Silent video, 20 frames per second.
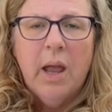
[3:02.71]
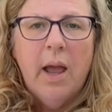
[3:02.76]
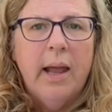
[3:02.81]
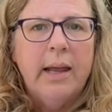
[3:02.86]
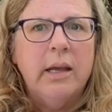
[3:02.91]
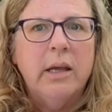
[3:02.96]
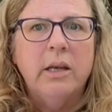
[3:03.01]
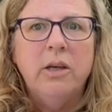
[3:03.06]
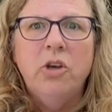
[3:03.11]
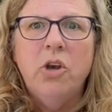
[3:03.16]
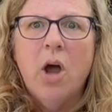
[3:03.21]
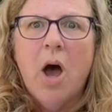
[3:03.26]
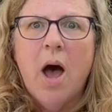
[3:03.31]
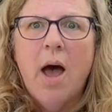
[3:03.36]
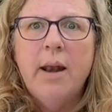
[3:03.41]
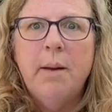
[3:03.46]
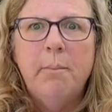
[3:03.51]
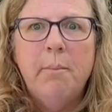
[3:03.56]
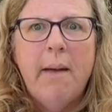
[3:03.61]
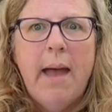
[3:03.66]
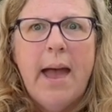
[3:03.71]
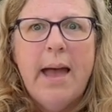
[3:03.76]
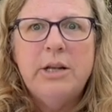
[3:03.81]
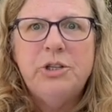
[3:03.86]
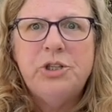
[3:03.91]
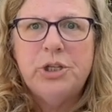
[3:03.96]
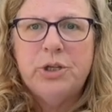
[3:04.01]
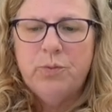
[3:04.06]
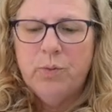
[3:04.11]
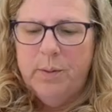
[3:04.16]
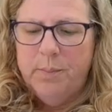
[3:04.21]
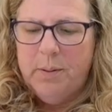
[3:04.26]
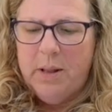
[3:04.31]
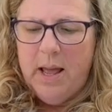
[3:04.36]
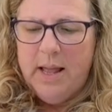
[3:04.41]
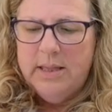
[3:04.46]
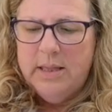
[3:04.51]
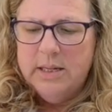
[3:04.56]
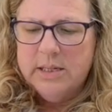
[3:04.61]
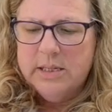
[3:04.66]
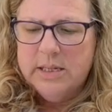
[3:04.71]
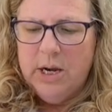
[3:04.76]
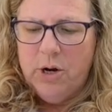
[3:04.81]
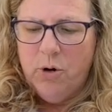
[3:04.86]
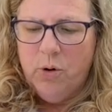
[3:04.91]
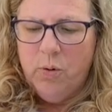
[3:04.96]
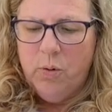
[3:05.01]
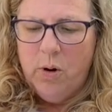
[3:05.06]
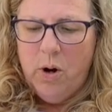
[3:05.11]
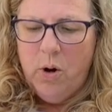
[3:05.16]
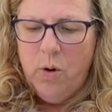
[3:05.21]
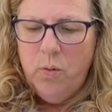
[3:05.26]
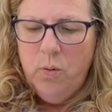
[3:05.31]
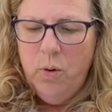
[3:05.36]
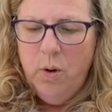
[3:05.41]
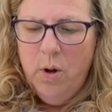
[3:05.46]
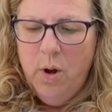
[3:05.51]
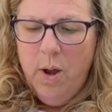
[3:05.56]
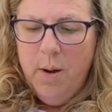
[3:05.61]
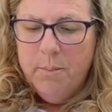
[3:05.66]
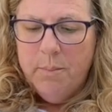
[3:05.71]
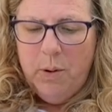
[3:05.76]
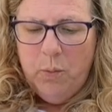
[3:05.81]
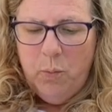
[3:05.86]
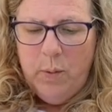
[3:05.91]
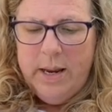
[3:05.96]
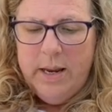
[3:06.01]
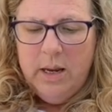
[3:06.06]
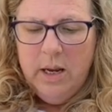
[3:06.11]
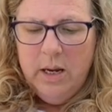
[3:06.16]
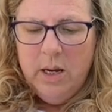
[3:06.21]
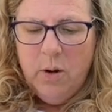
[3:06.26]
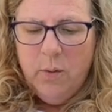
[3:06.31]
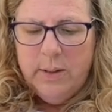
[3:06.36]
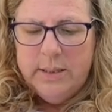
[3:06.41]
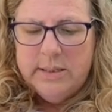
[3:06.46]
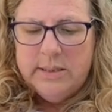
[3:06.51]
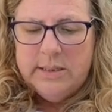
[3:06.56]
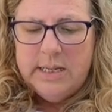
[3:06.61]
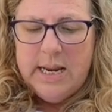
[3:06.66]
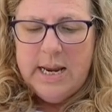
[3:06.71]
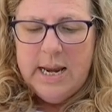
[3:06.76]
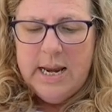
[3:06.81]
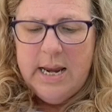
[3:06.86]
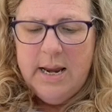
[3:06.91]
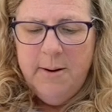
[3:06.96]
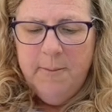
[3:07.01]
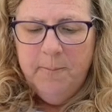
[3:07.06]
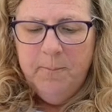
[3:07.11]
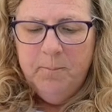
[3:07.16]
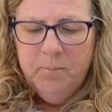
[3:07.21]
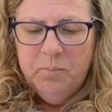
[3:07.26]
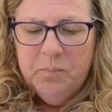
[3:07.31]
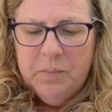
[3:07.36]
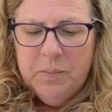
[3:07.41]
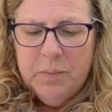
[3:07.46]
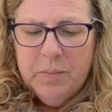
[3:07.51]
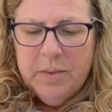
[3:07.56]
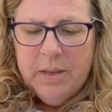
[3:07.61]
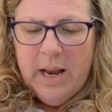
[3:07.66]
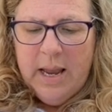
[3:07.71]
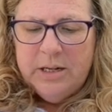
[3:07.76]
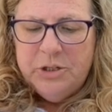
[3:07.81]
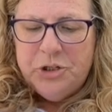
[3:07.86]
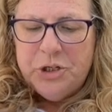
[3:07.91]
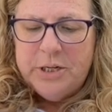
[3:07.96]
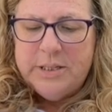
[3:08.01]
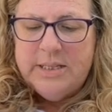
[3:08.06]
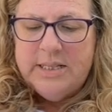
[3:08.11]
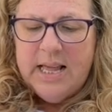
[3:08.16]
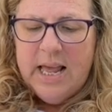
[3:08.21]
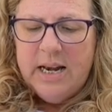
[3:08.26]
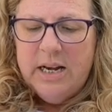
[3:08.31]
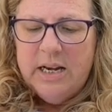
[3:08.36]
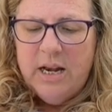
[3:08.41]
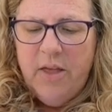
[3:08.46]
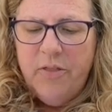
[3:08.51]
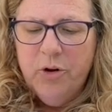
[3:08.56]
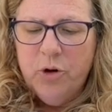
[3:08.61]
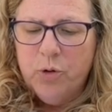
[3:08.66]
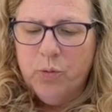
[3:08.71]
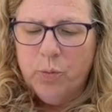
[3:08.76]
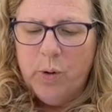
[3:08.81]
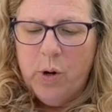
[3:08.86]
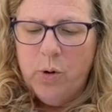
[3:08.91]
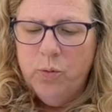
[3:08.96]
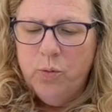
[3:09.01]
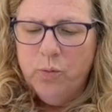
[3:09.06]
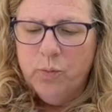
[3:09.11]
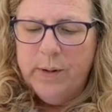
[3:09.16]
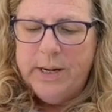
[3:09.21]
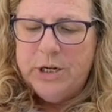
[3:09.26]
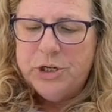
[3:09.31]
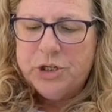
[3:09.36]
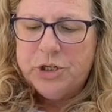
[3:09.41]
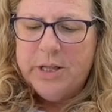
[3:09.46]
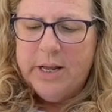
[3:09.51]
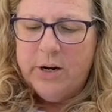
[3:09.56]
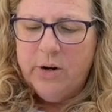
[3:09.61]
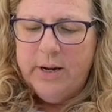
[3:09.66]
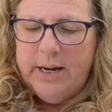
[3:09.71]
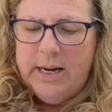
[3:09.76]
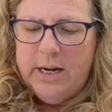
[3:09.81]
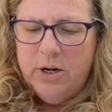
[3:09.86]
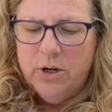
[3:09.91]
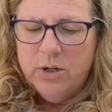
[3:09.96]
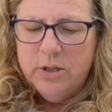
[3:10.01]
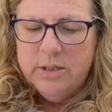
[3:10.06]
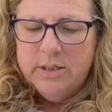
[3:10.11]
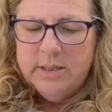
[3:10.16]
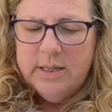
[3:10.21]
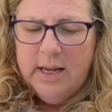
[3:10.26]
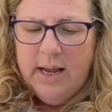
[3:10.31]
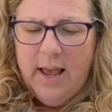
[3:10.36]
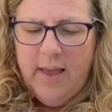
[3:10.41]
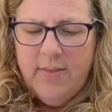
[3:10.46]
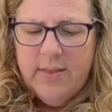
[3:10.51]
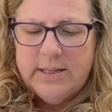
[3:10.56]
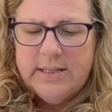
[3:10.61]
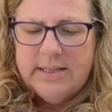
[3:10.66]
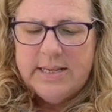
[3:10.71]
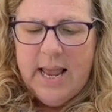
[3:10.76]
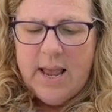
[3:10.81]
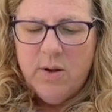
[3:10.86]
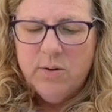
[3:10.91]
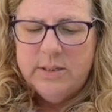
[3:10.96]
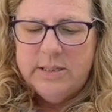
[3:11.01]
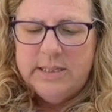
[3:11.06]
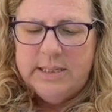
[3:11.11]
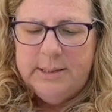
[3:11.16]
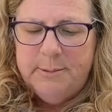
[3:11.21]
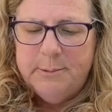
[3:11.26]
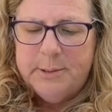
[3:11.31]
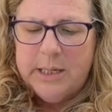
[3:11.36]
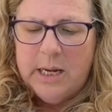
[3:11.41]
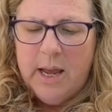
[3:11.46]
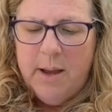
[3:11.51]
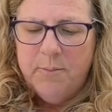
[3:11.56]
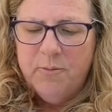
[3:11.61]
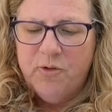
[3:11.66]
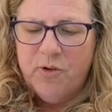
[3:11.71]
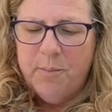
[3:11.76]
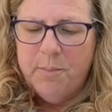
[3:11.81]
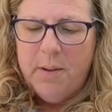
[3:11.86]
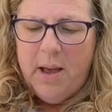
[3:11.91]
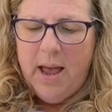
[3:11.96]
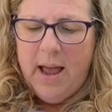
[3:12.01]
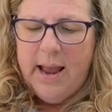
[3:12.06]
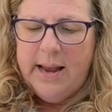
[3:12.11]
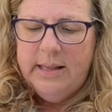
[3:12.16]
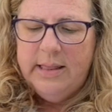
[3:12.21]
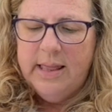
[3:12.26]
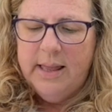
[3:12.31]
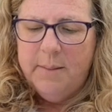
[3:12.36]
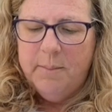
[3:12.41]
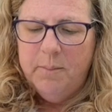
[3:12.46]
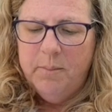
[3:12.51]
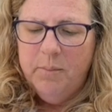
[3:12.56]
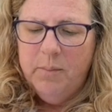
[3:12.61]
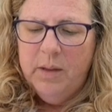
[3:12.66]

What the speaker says: "I cannot imagine," replied the scarecrow, "but we can go and see." And just then another groan reached their ears, and the sound seemed to come from behind them.